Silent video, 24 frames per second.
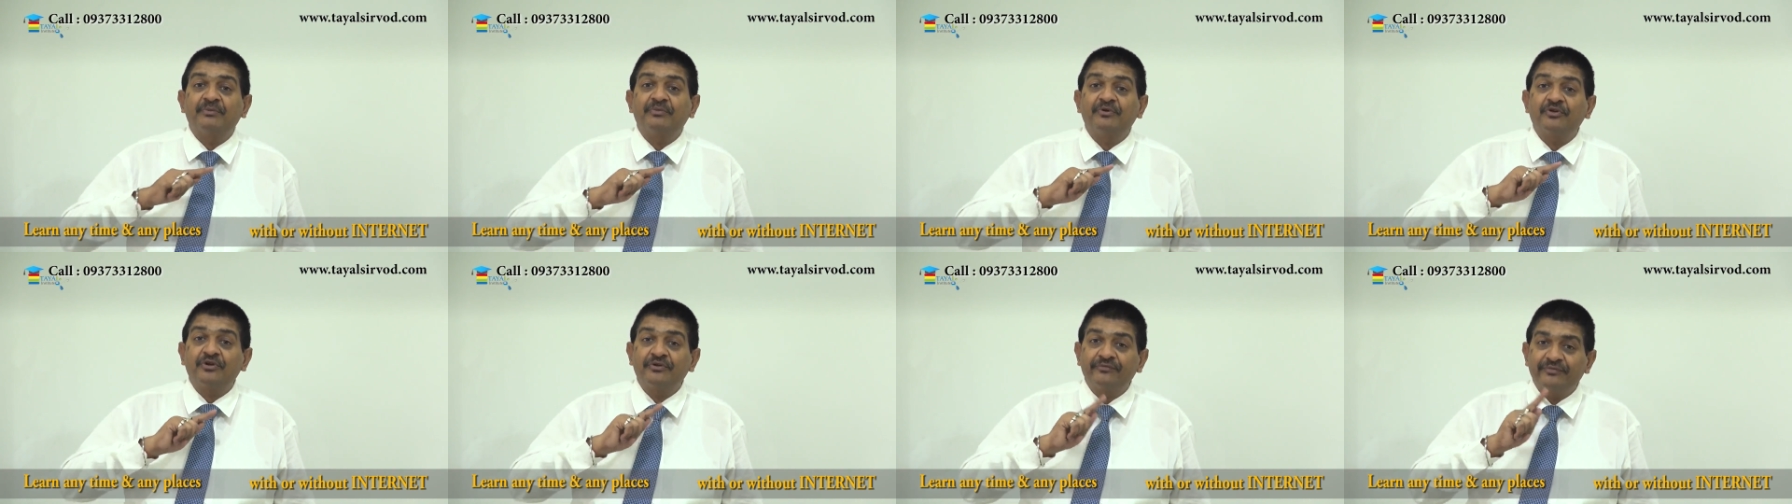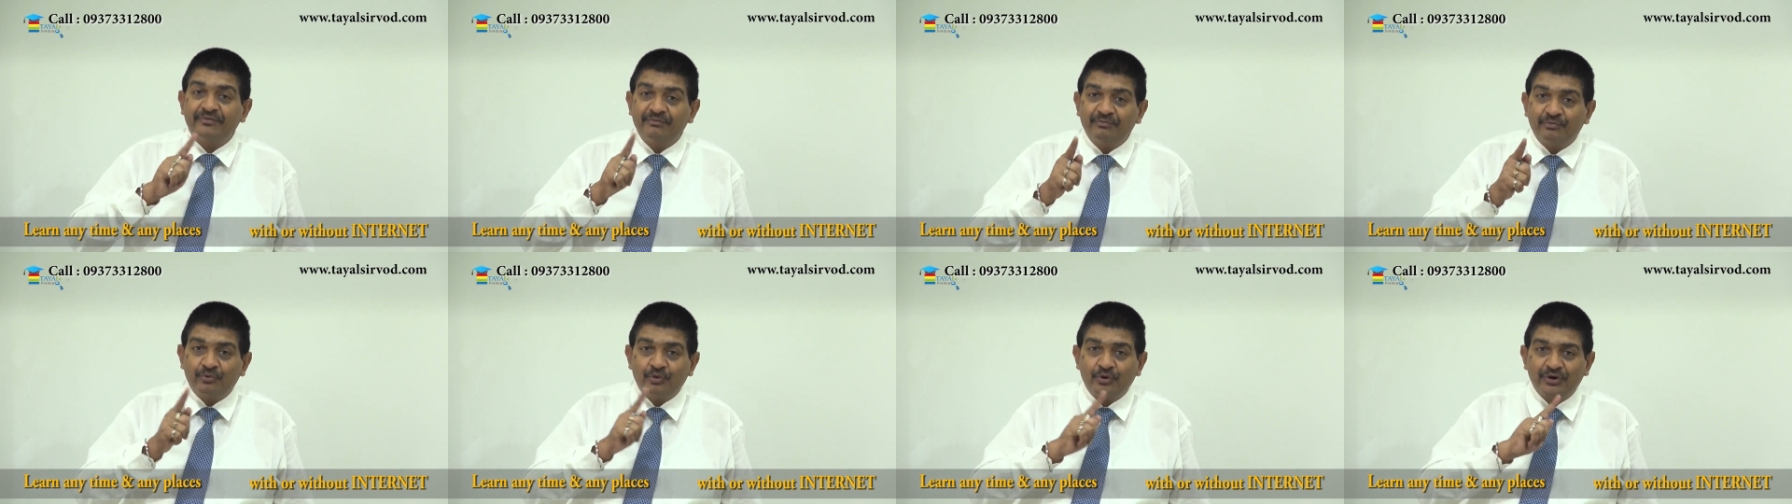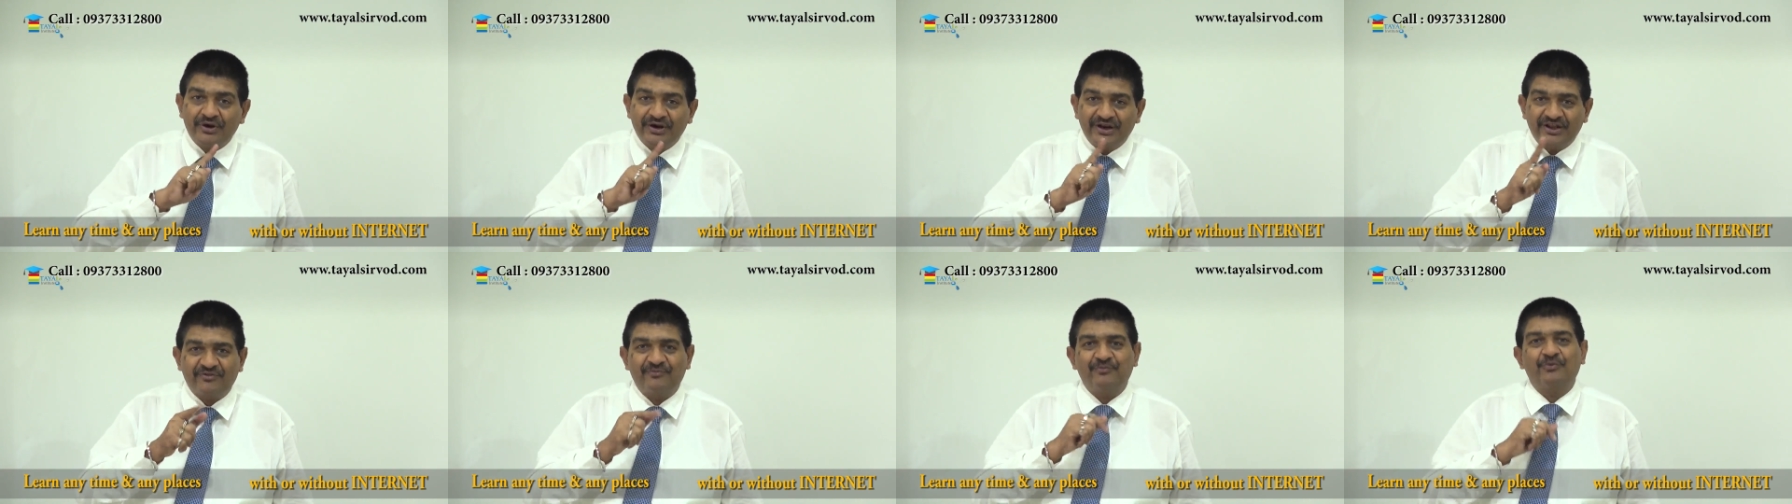purpose of
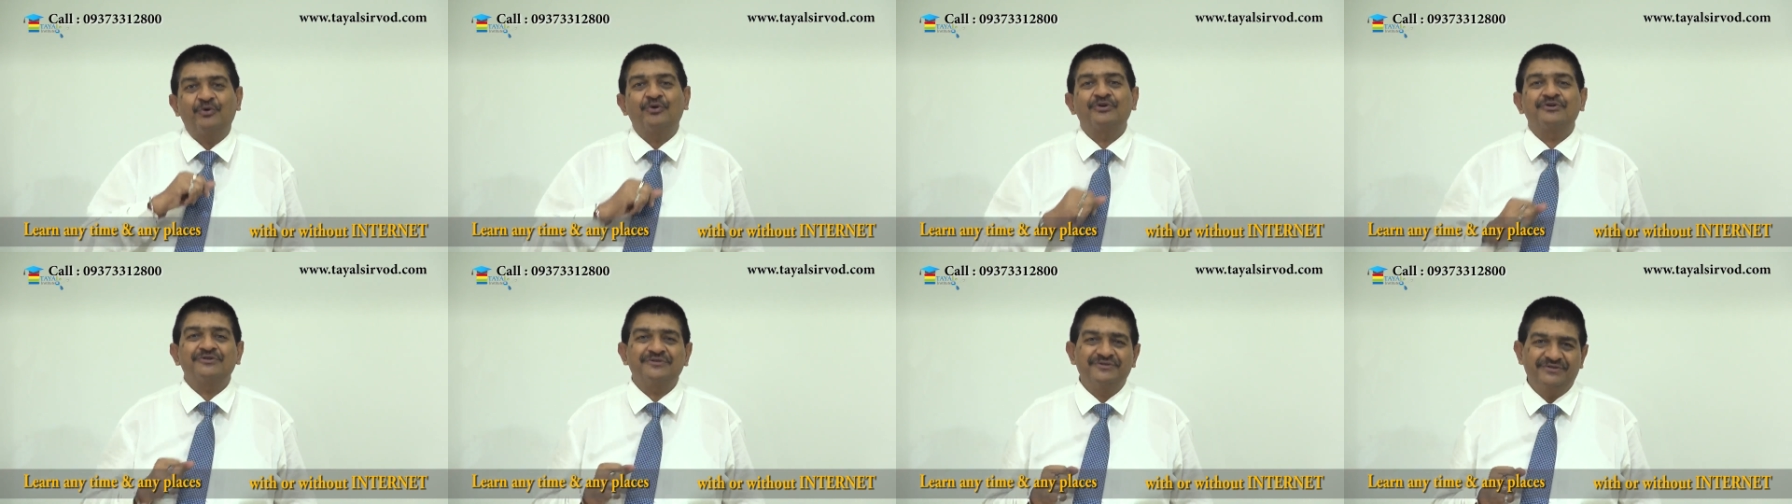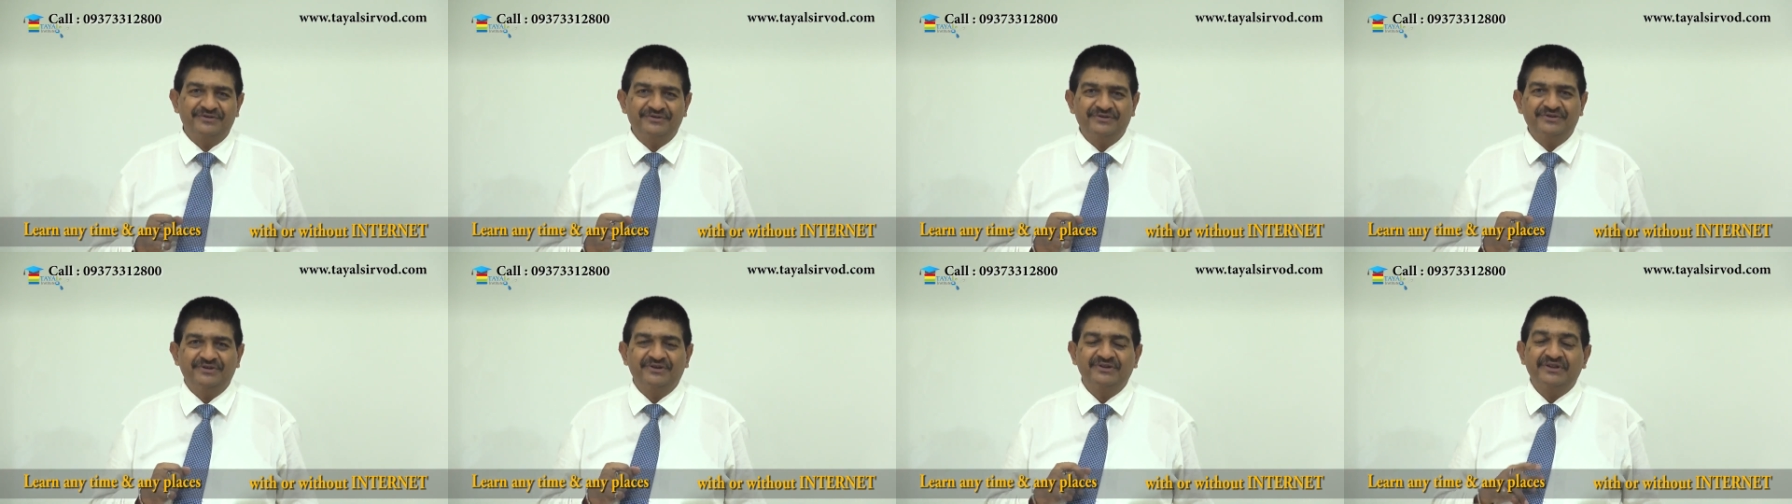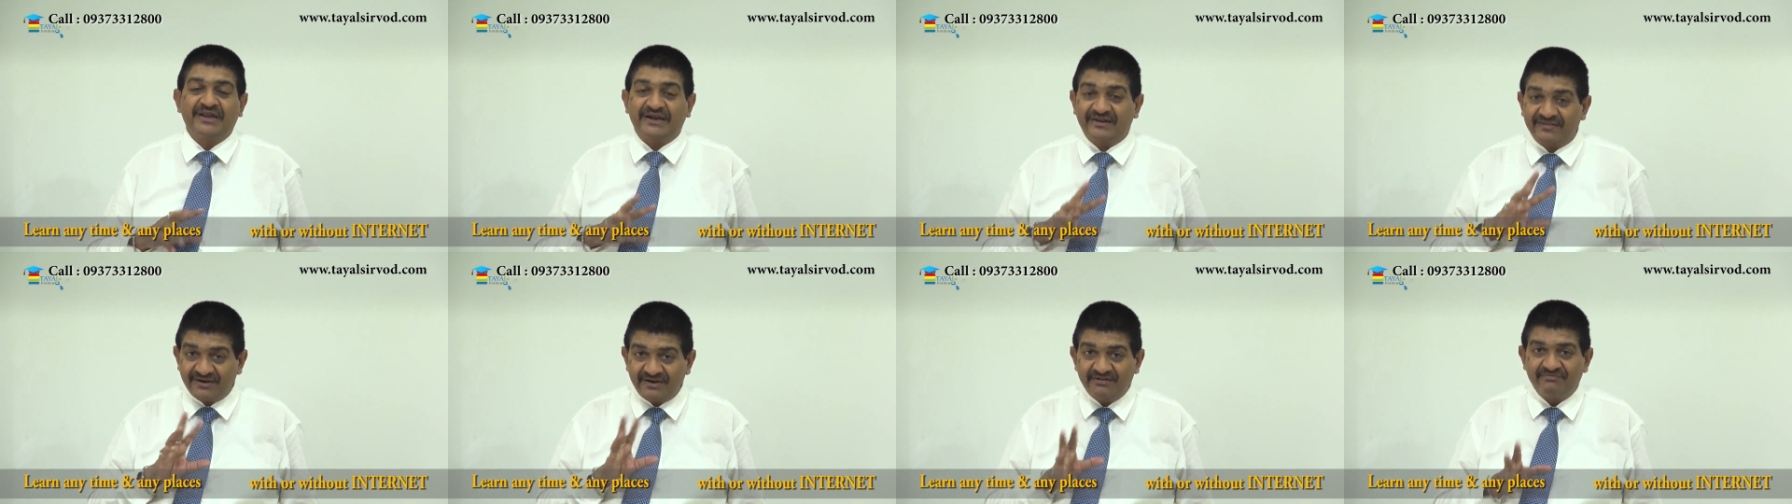import and export
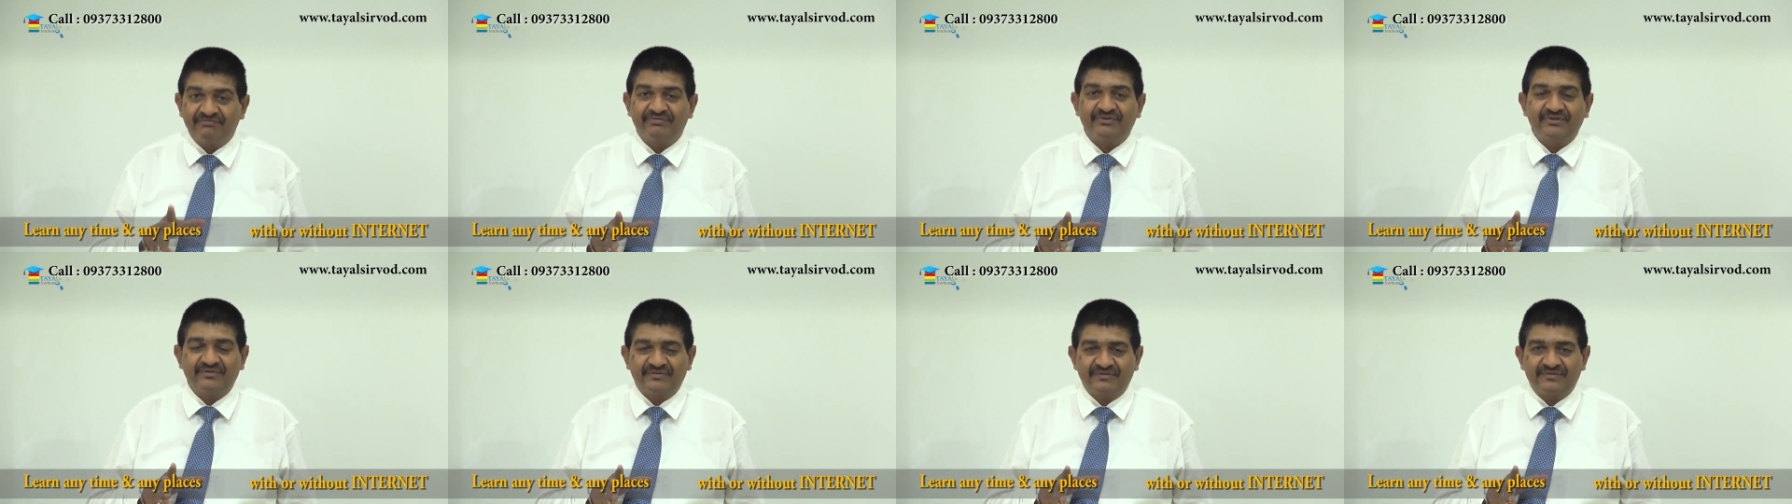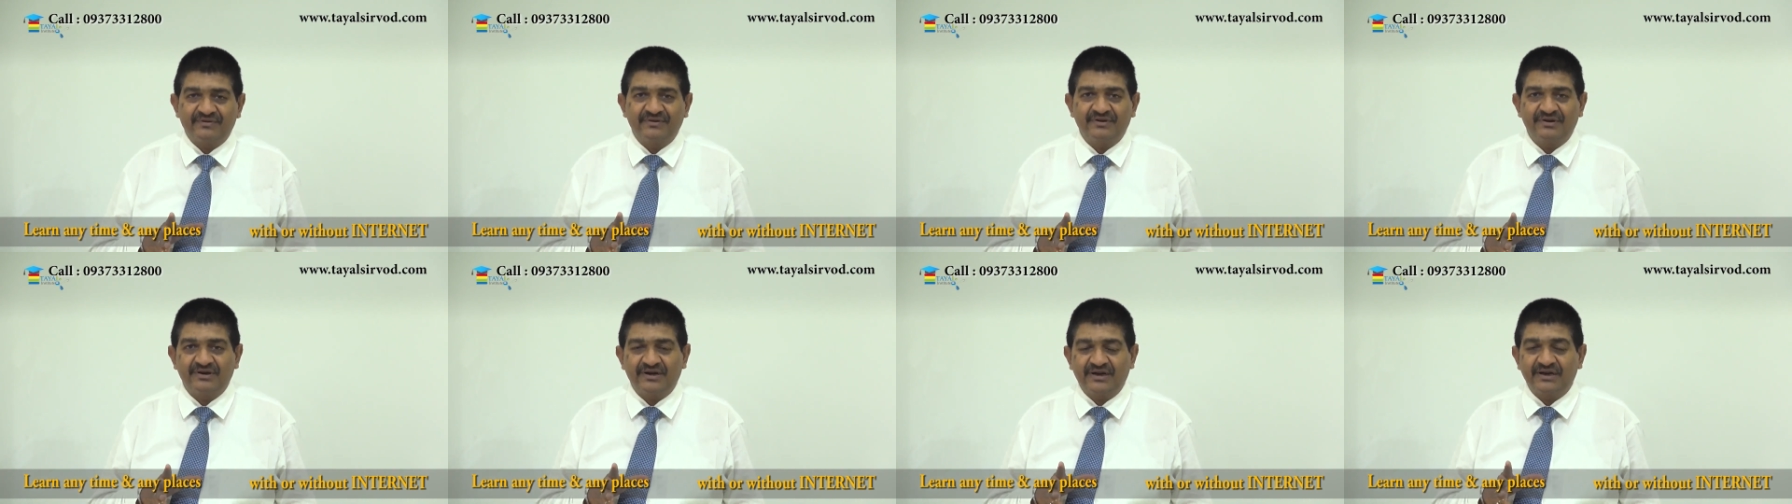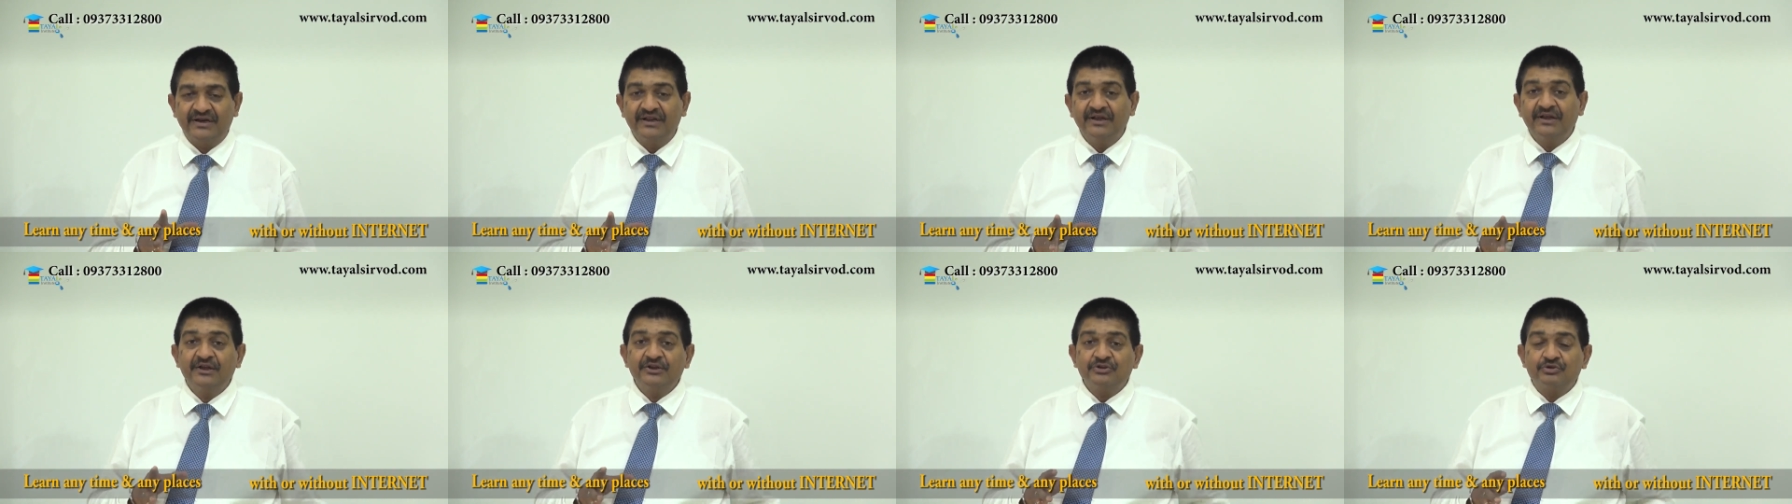that is the difference
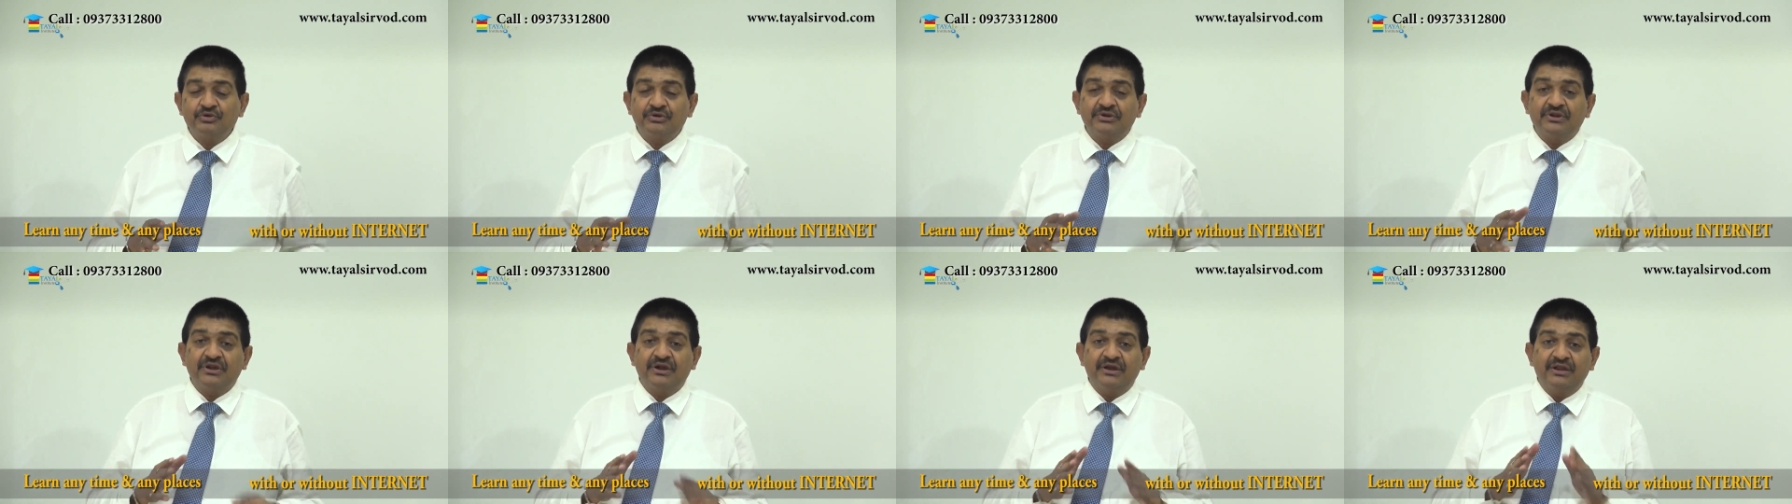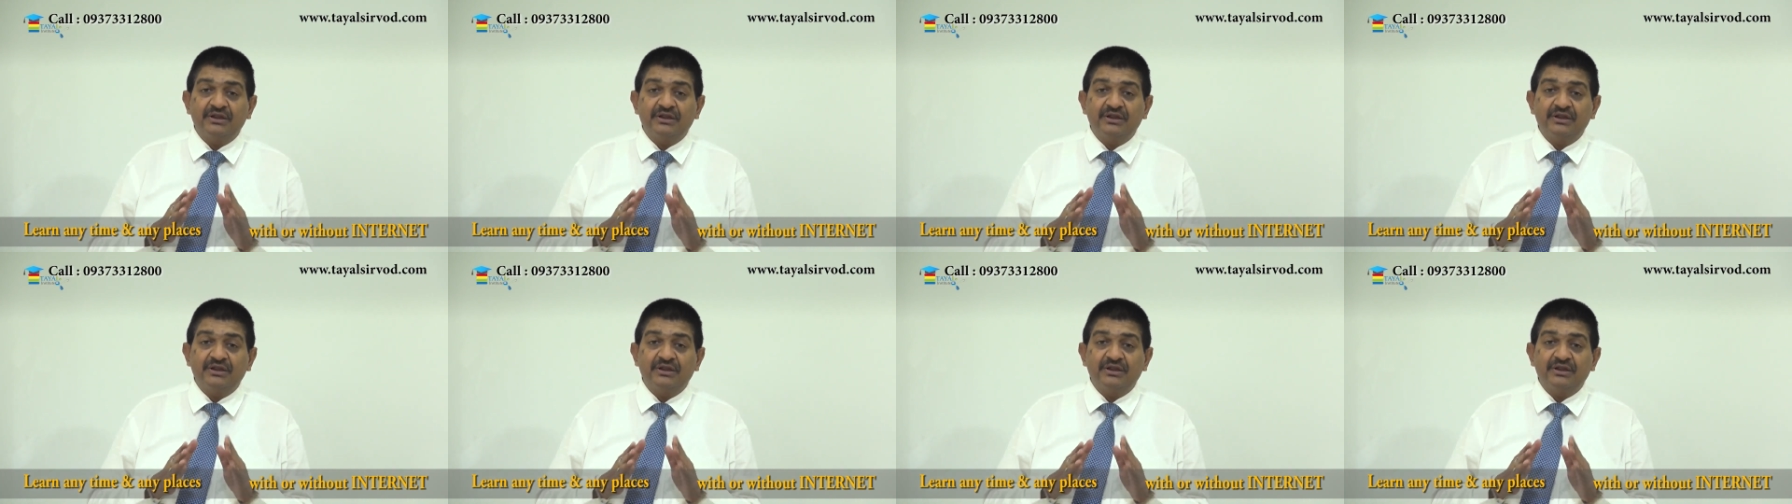right so